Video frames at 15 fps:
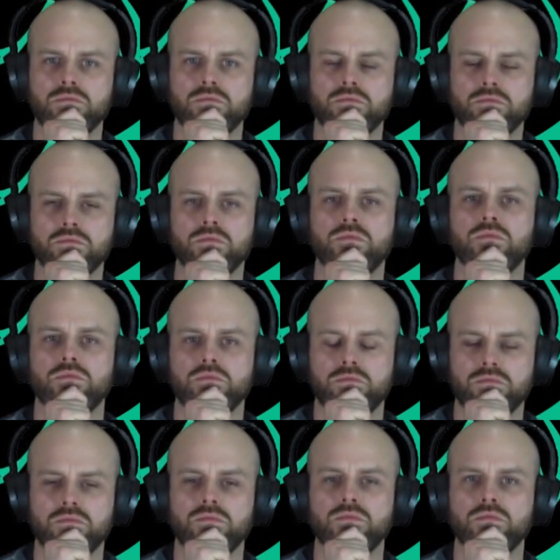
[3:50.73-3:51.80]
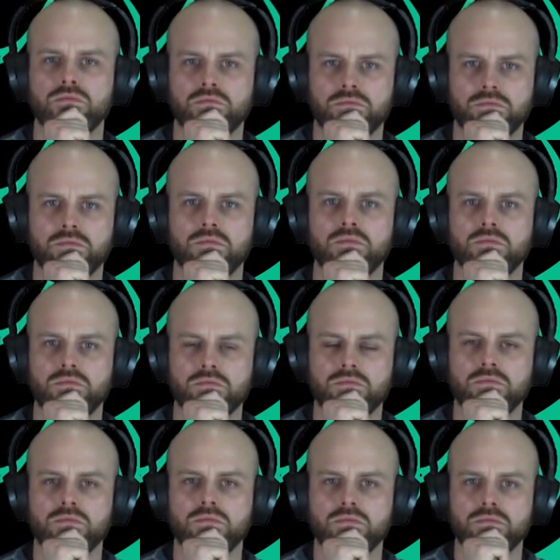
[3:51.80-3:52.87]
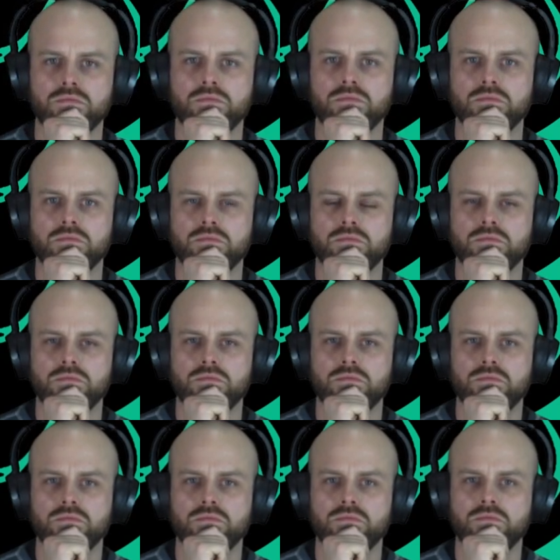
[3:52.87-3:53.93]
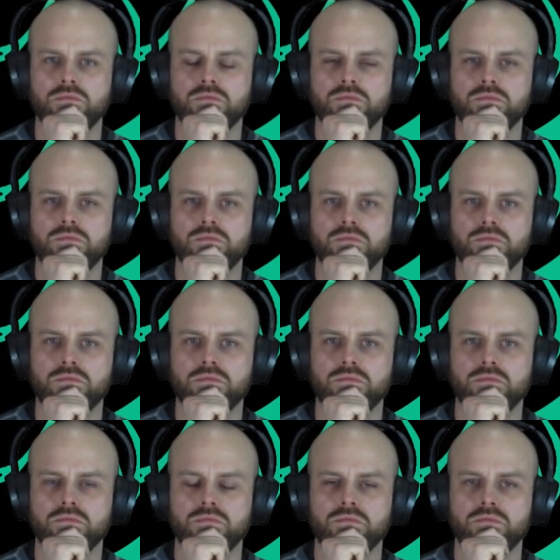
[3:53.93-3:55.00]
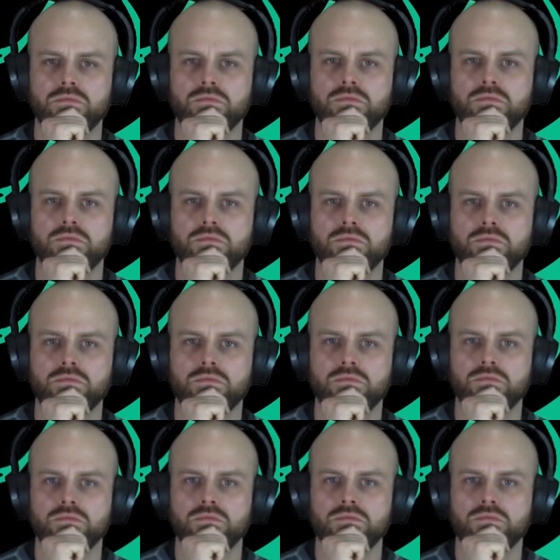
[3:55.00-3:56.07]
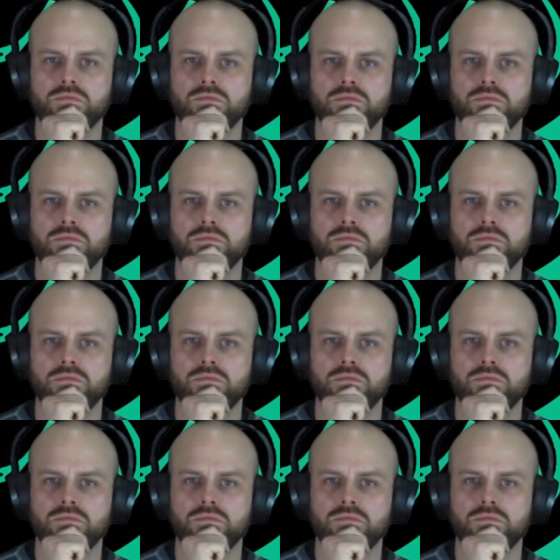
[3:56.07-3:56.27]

No words are spoken by the person on screen.